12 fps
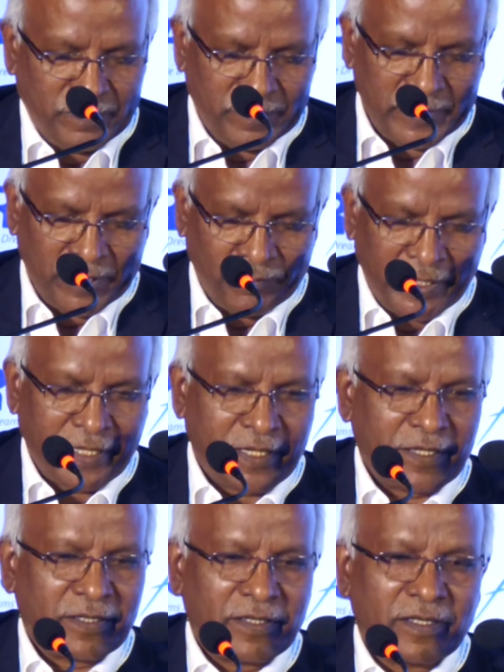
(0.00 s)
invite
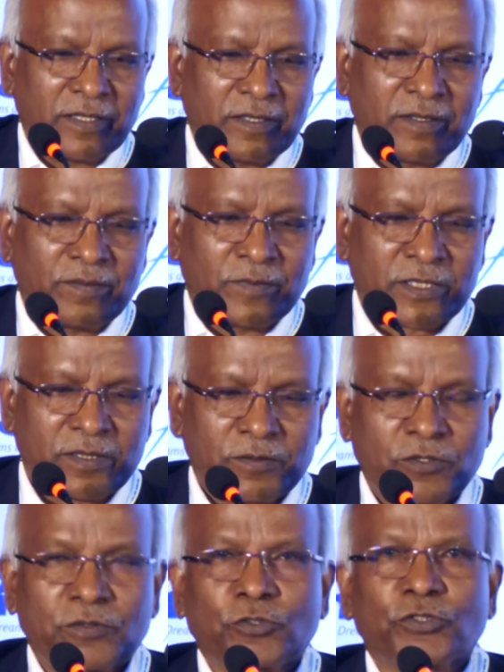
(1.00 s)
Mr.
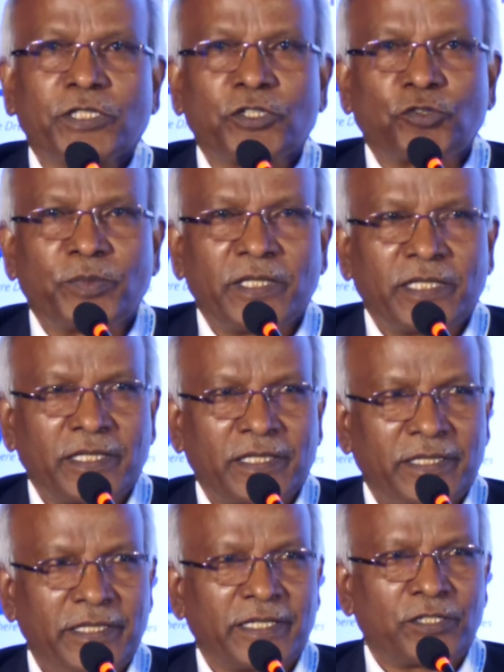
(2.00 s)
Joshi to be
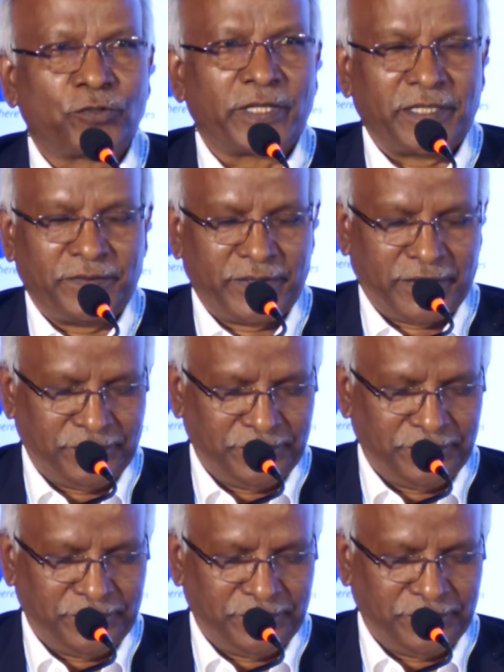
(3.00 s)
here today. Yeah.